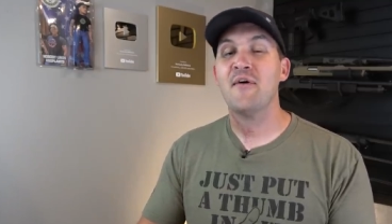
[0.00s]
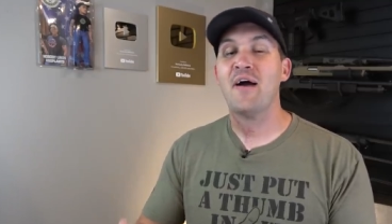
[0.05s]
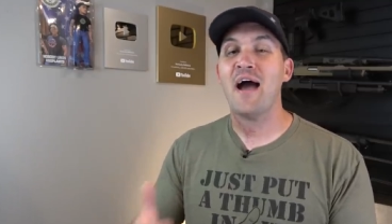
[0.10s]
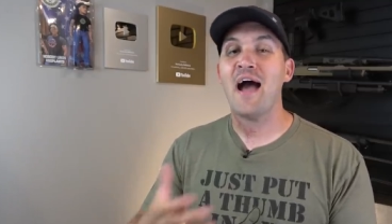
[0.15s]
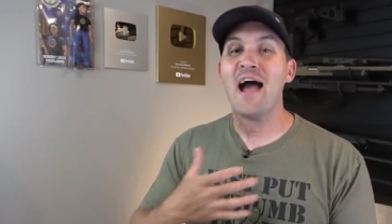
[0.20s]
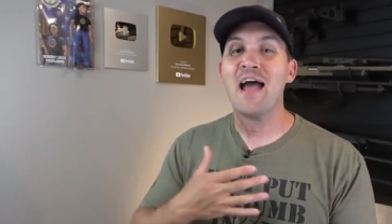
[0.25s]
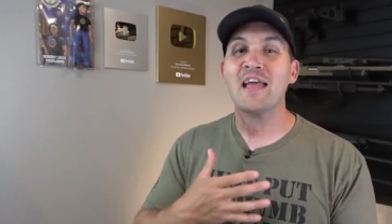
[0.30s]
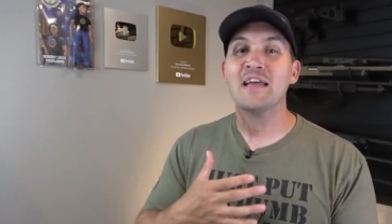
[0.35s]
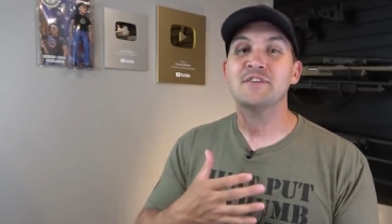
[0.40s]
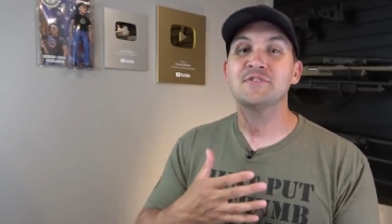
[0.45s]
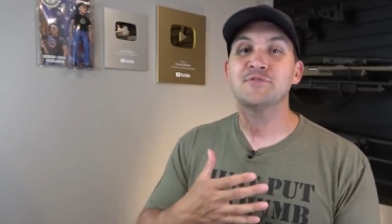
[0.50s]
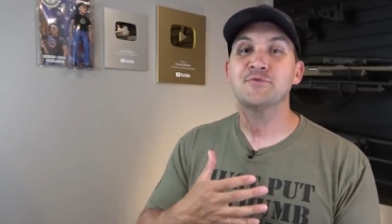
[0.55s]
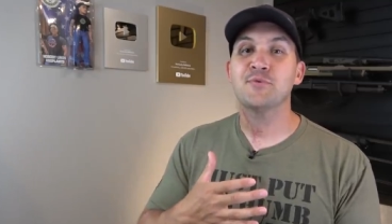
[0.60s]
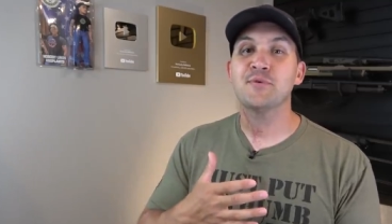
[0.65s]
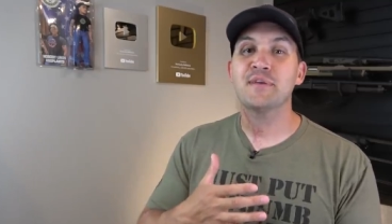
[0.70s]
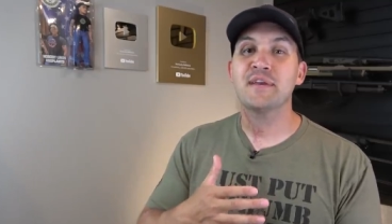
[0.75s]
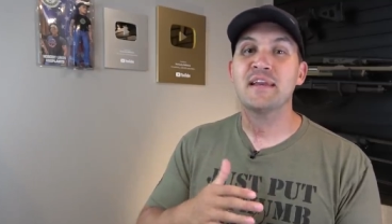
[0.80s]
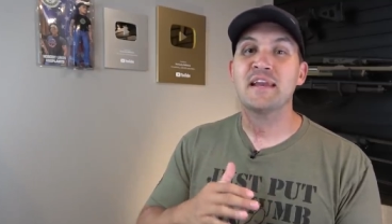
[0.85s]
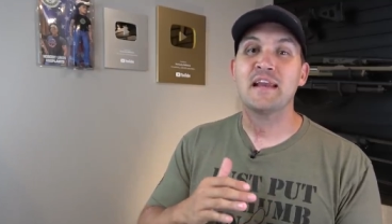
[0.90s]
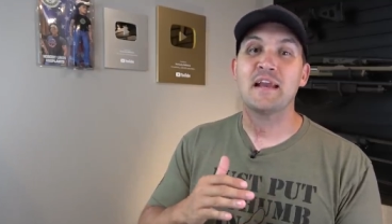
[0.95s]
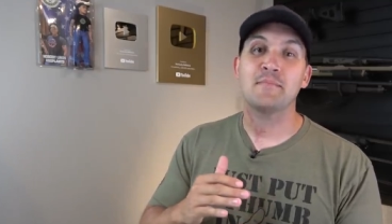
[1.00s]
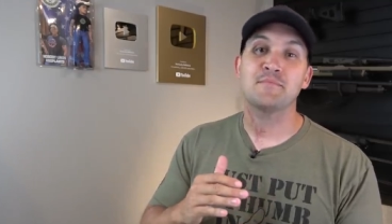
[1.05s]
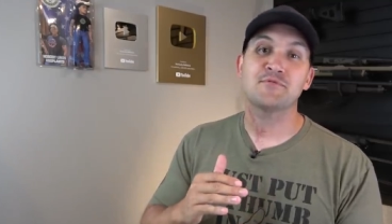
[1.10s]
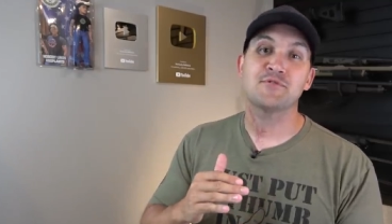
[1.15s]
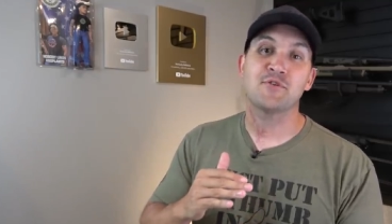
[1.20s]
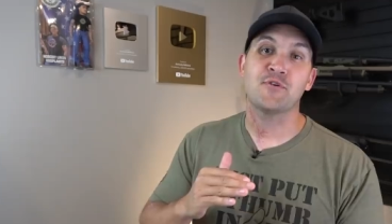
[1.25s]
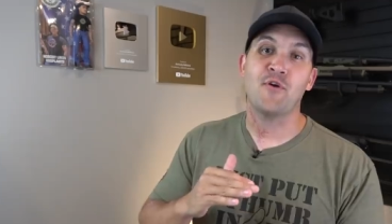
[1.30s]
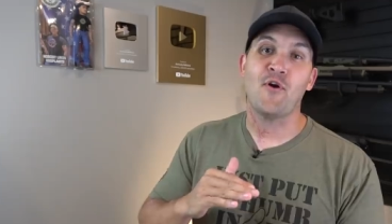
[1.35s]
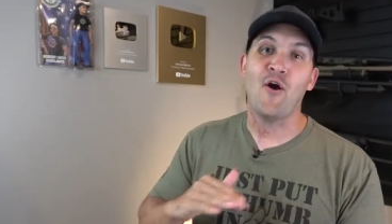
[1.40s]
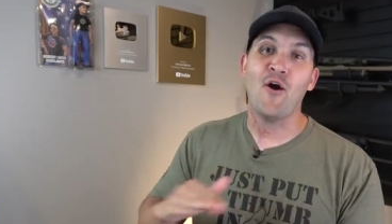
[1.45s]
I enjoyed it, and I'm
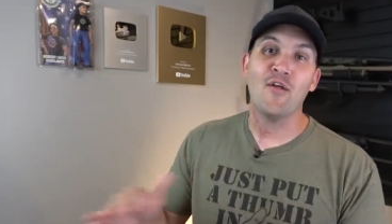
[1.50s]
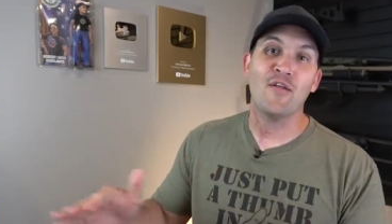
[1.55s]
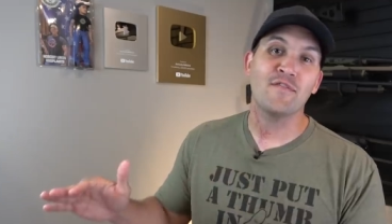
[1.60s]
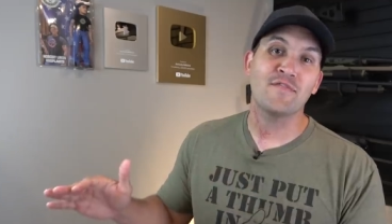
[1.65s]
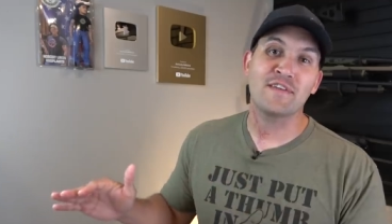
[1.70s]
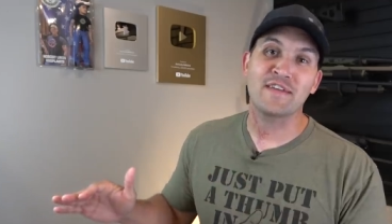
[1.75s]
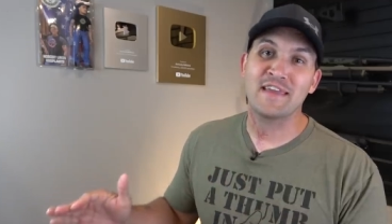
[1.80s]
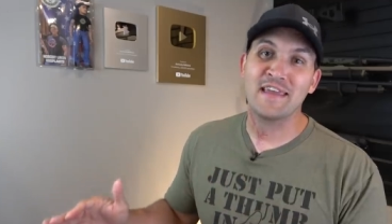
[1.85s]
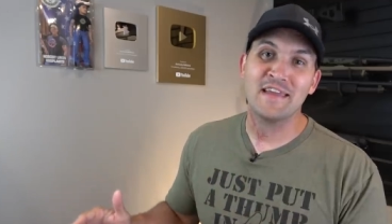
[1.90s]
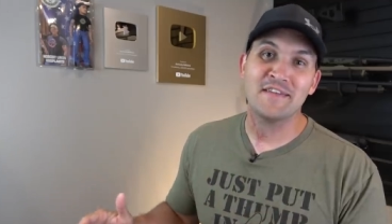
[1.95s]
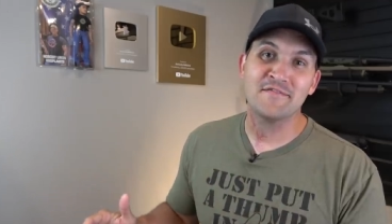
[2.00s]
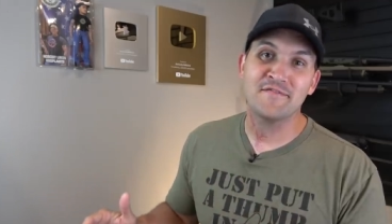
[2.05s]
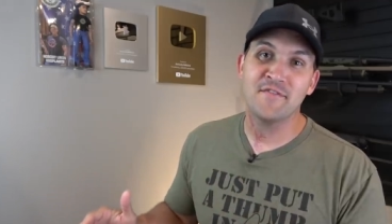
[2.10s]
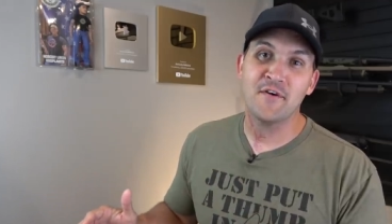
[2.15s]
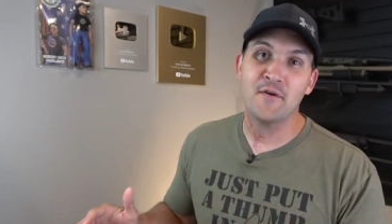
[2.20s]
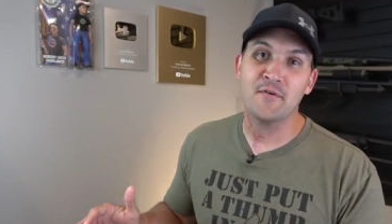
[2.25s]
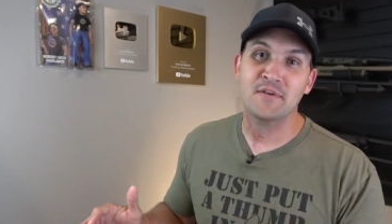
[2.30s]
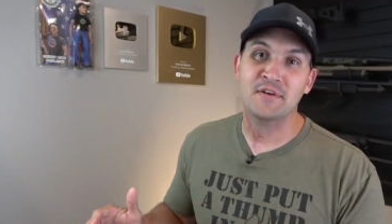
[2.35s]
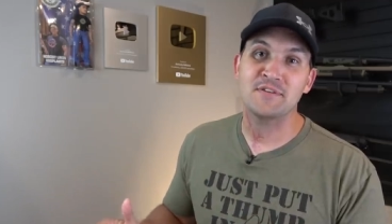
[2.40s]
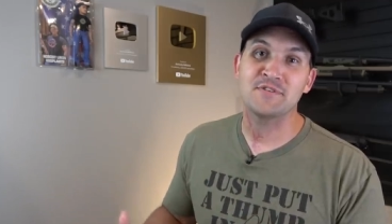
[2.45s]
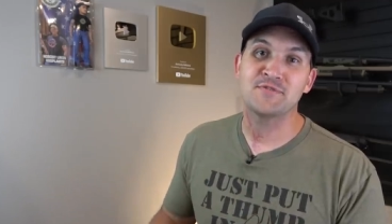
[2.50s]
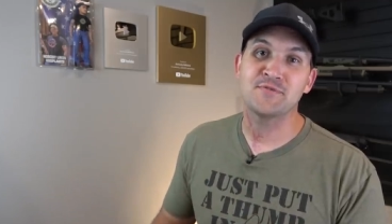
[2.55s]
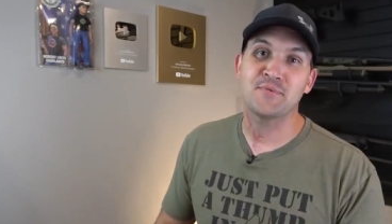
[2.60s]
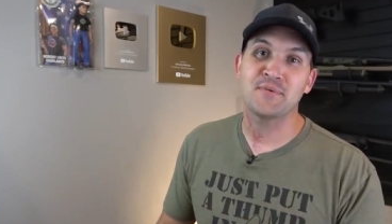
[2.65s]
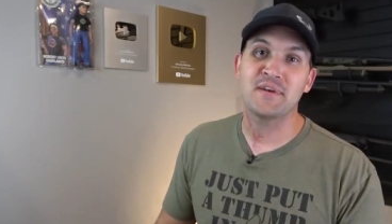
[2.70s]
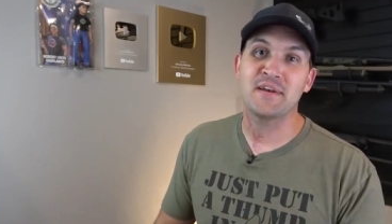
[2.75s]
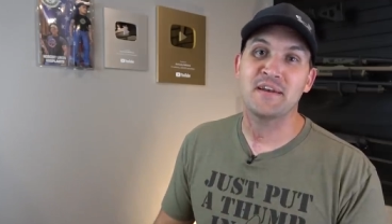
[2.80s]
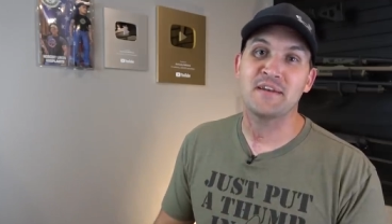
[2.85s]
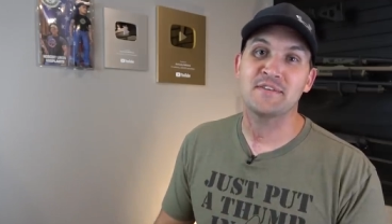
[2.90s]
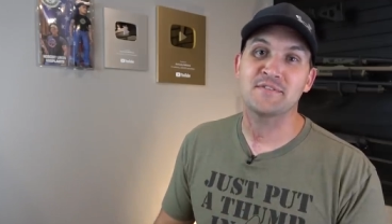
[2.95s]
sure all of the kinfolk
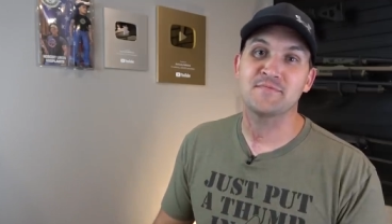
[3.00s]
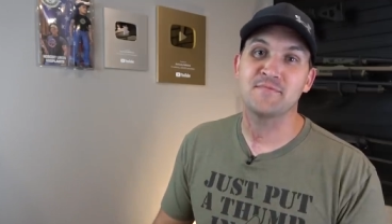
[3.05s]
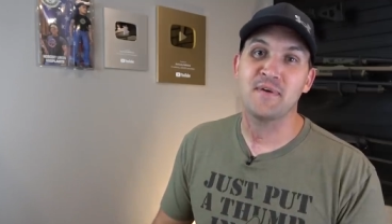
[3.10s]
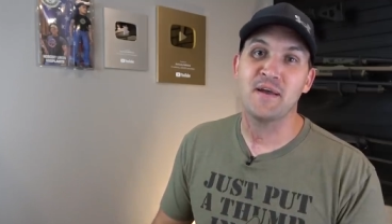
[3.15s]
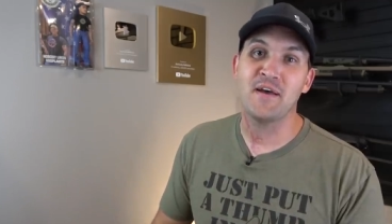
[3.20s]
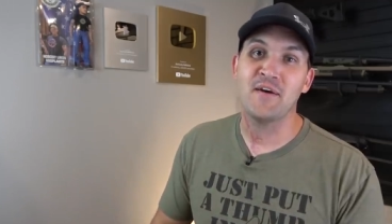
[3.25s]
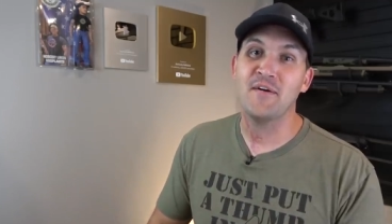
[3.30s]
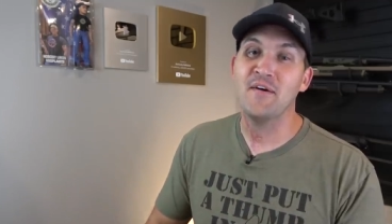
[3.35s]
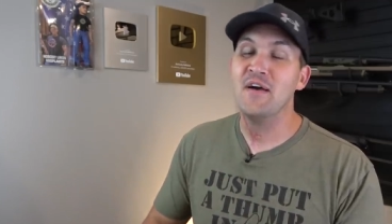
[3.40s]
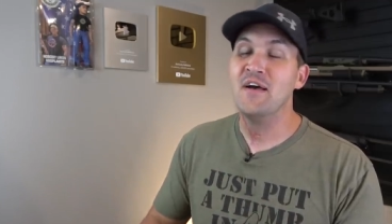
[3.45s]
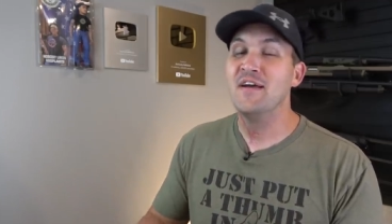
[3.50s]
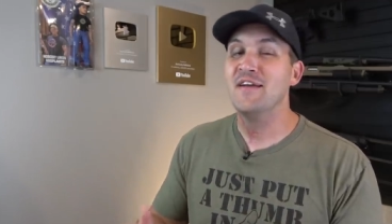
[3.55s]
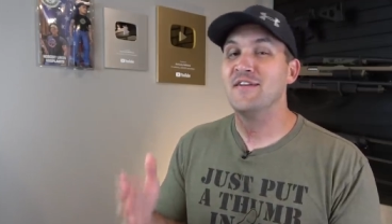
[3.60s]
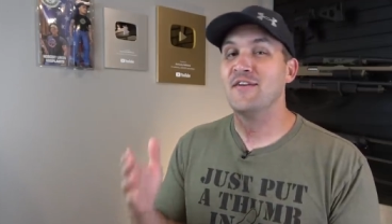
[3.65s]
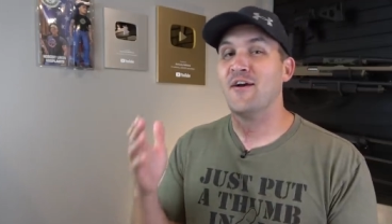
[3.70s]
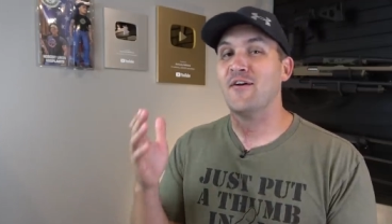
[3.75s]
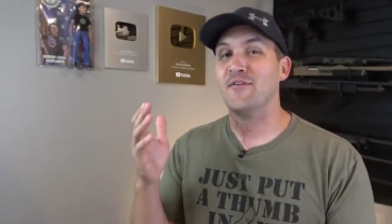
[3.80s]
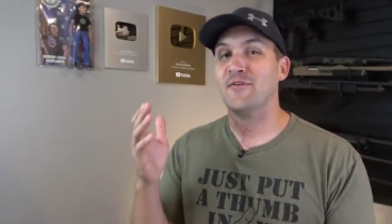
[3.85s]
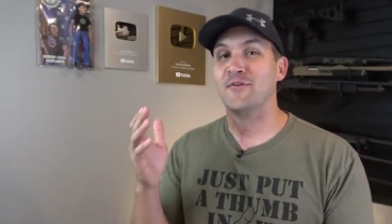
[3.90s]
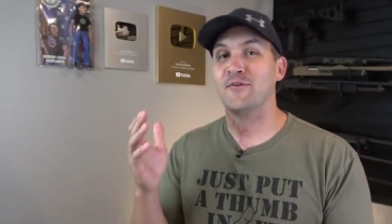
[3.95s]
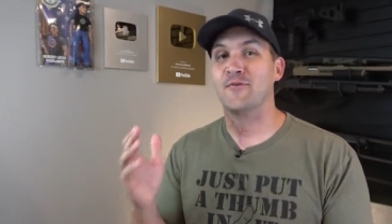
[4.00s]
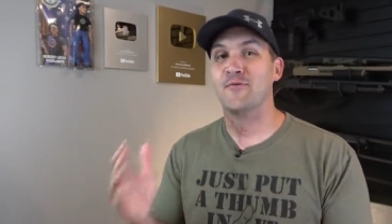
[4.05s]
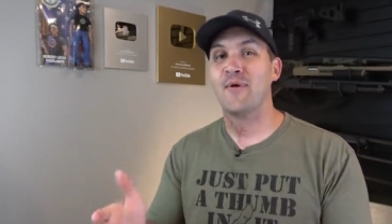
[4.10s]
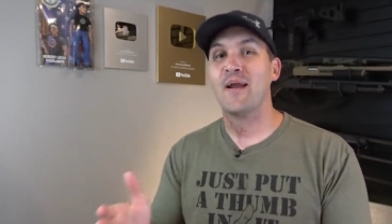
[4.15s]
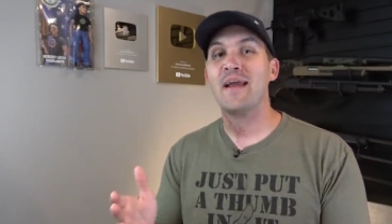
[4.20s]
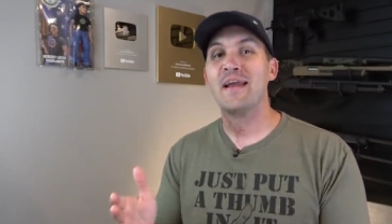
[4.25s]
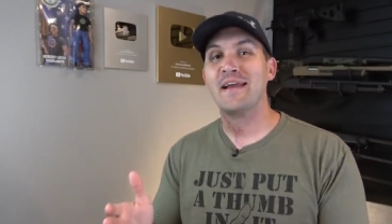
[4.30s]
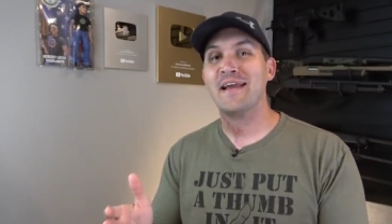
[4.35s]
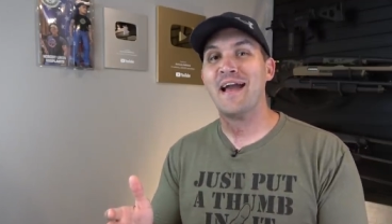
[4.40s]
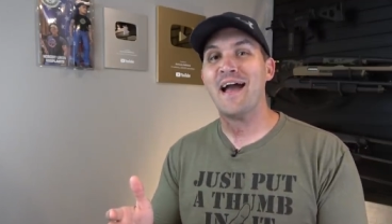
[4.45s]
enjoyed it as well. Y'all are
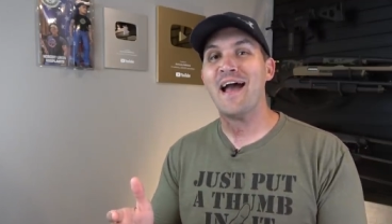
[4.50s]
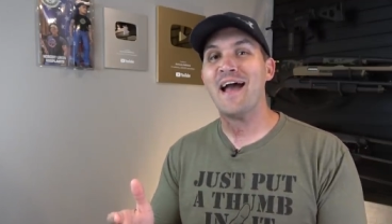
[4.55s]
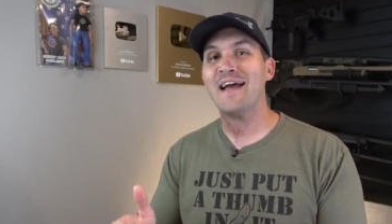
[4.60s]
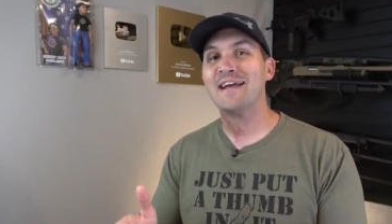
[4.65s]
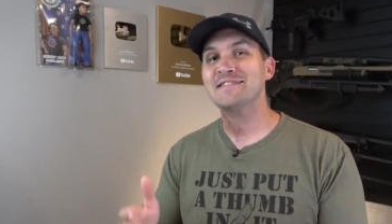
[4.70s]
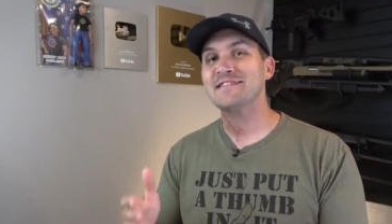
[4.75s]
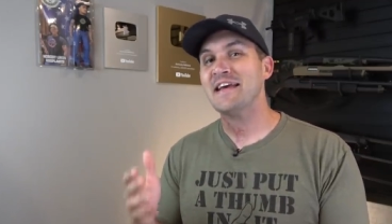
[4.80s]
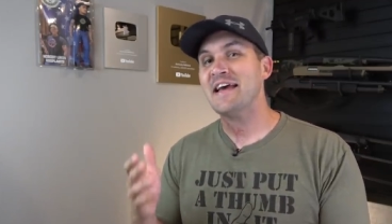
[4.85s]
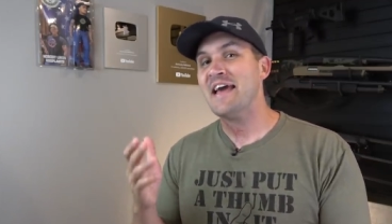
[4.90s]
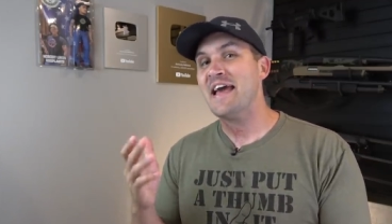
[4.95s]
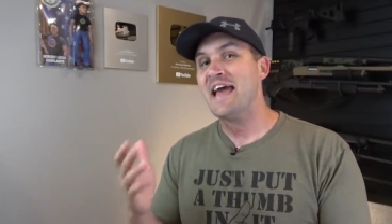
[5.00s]
great guys.